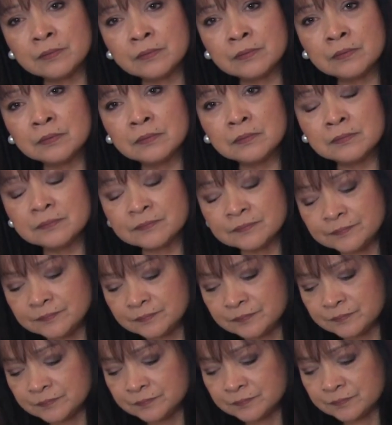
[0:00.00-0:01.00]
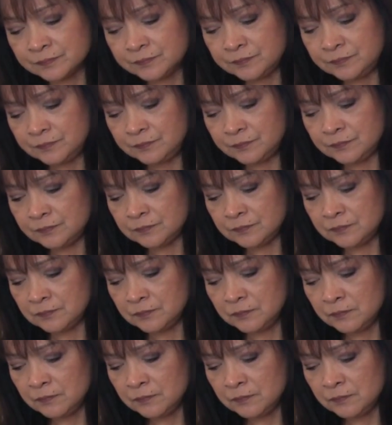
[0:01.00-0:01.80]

[no speech]